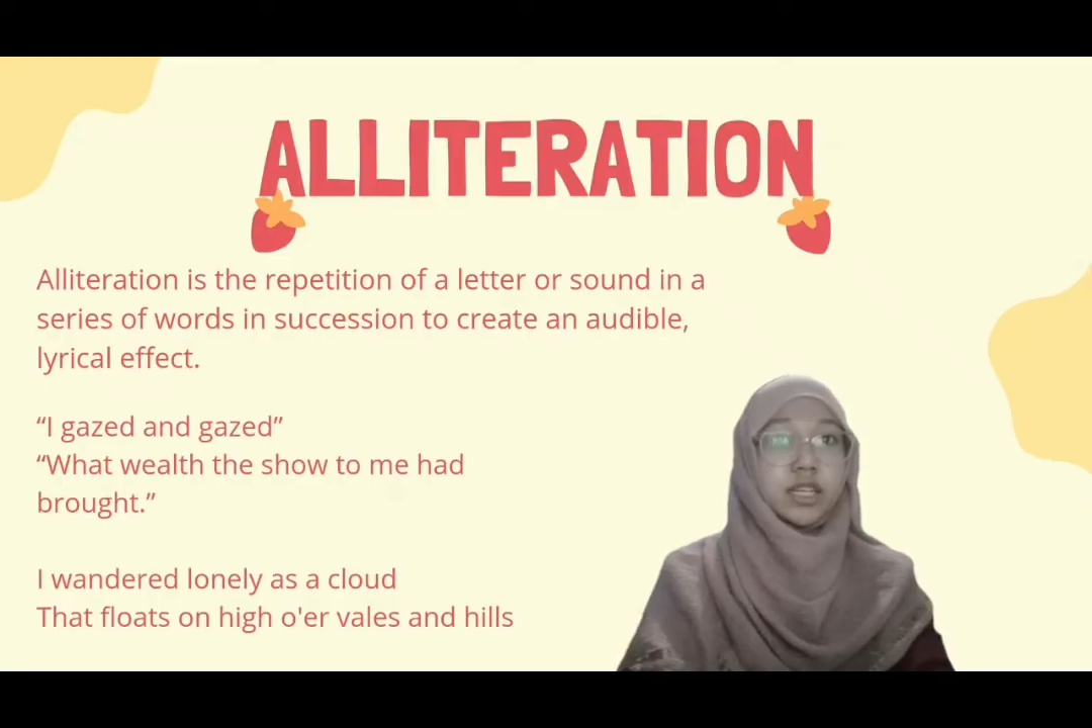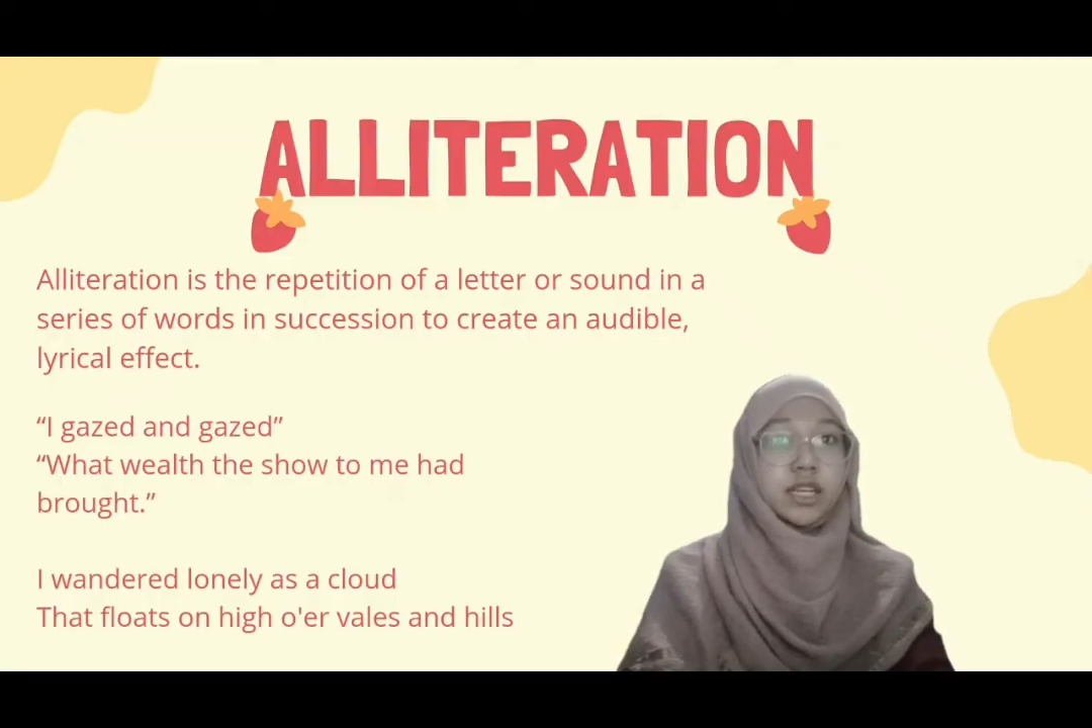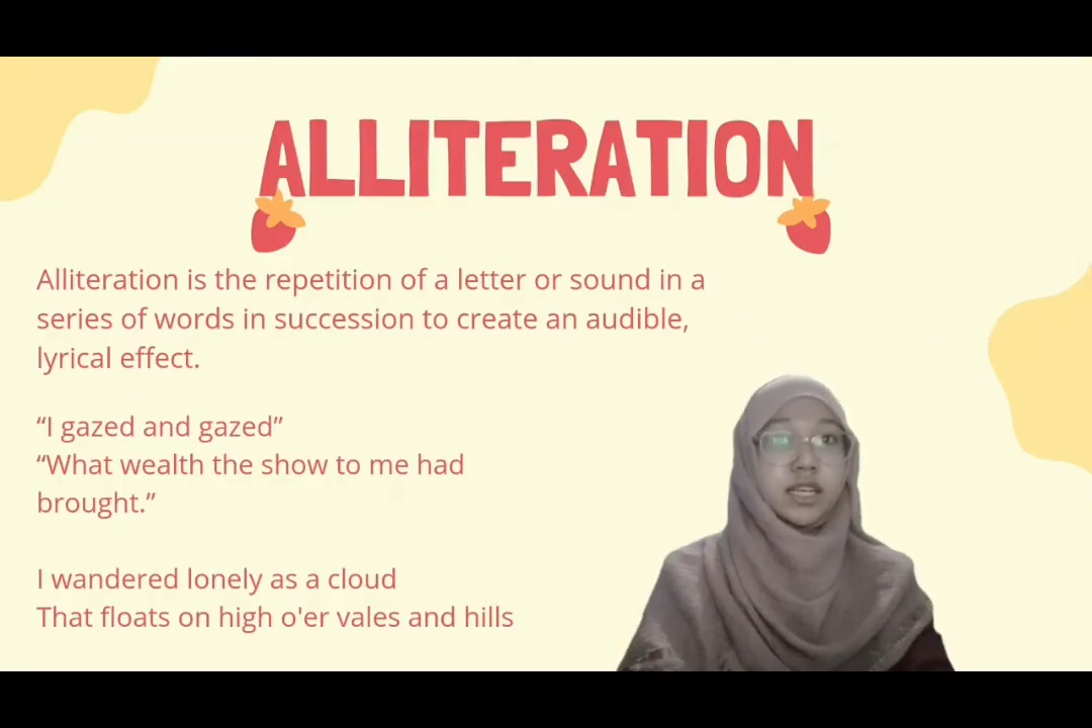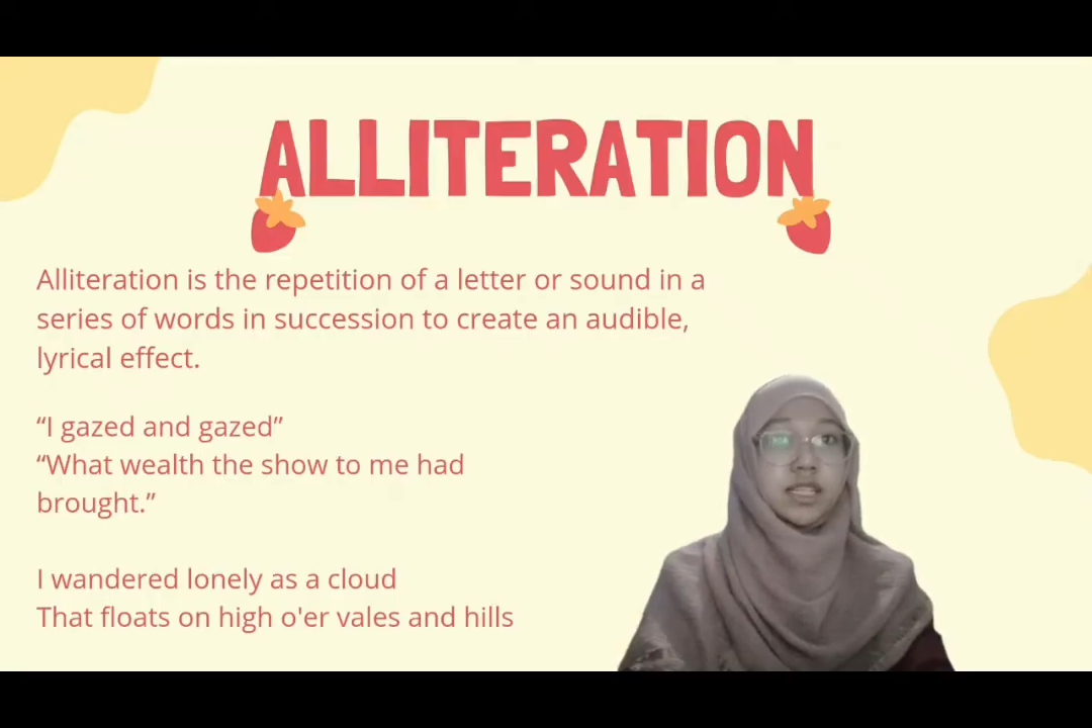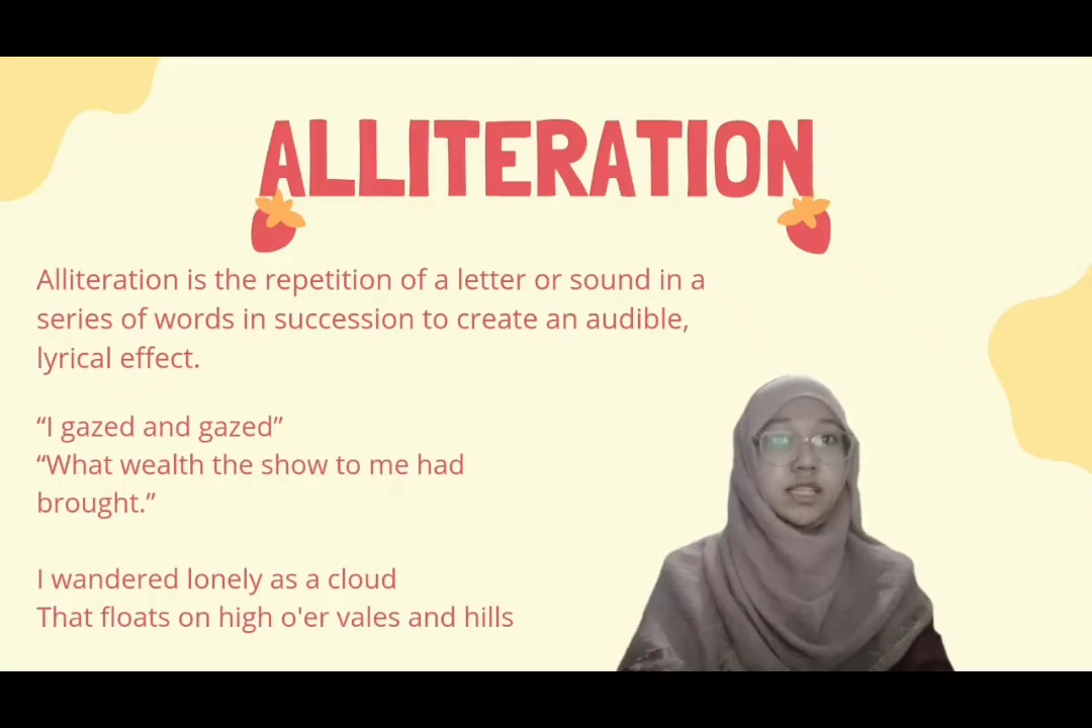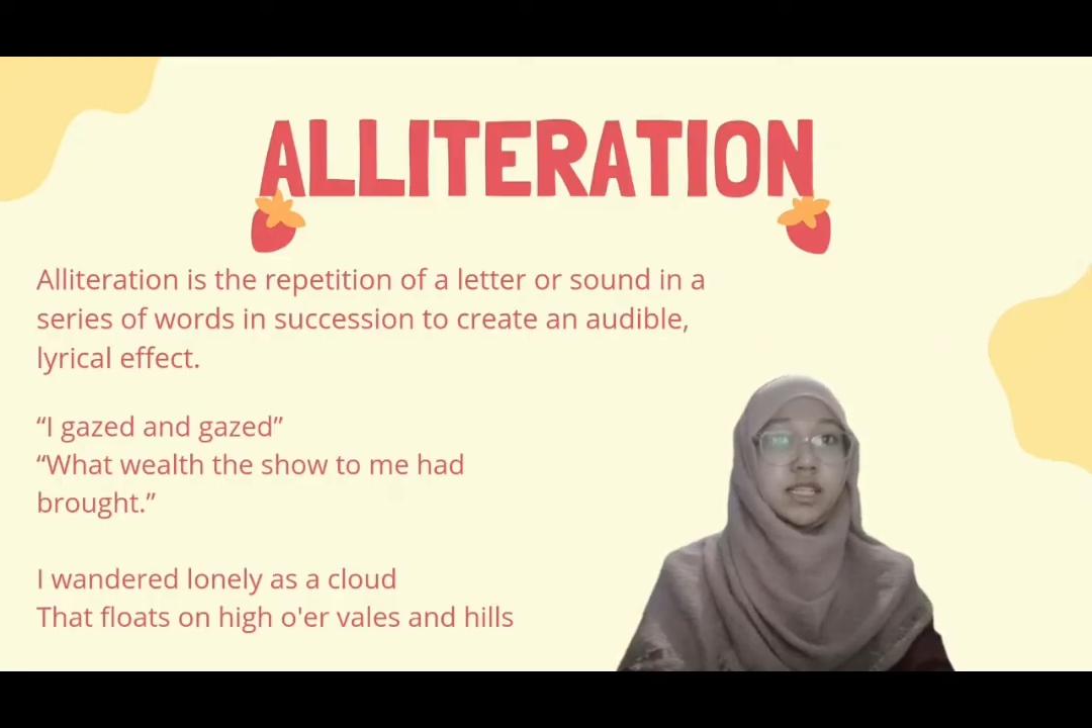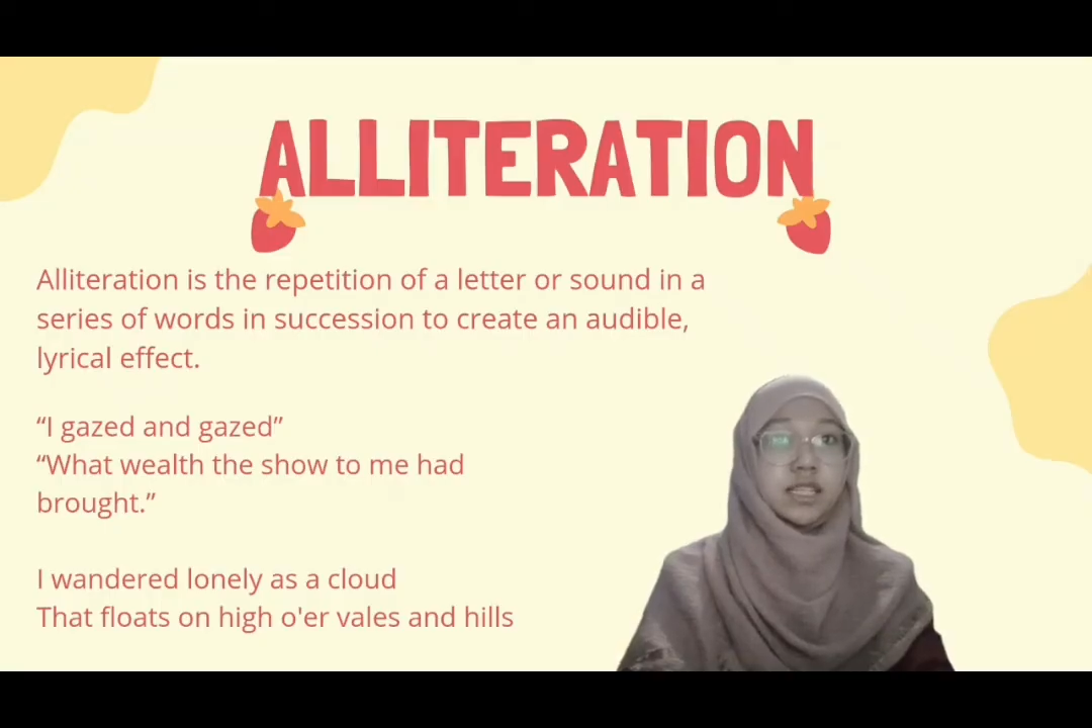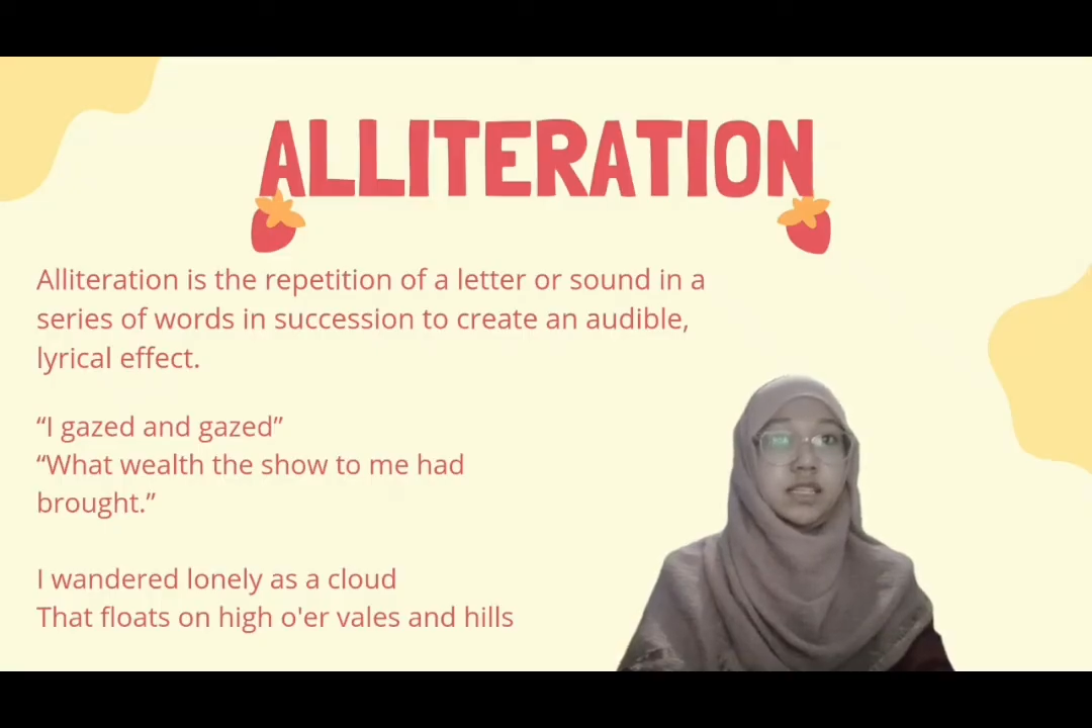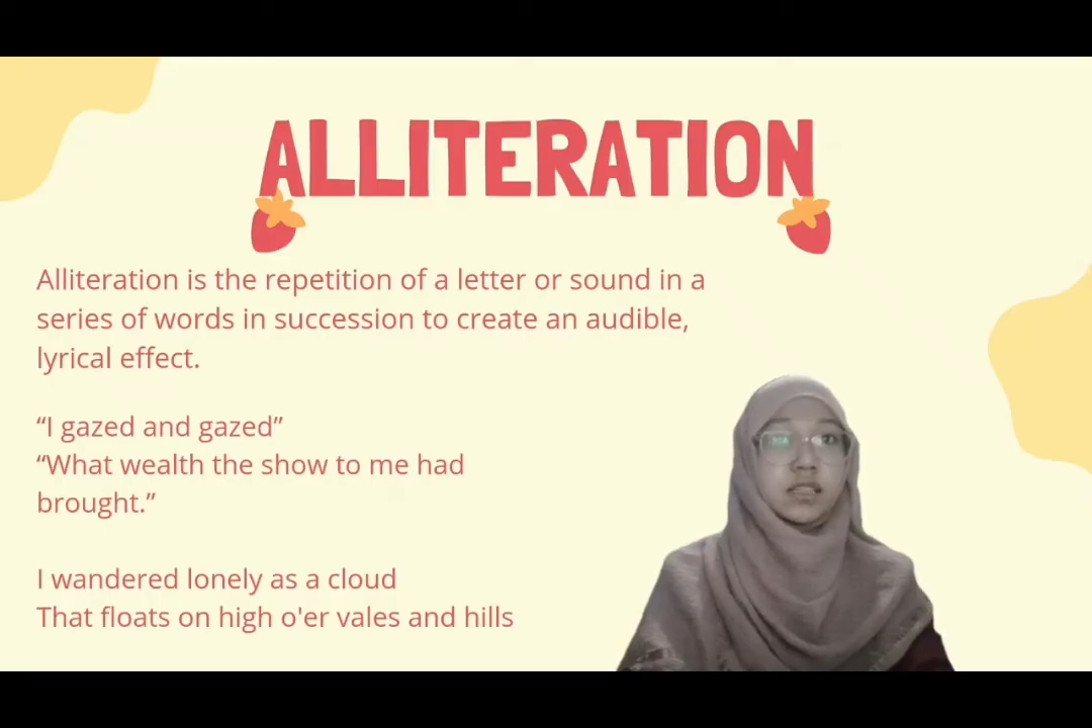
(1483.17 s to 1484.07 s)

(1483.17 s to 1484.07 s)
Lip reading: is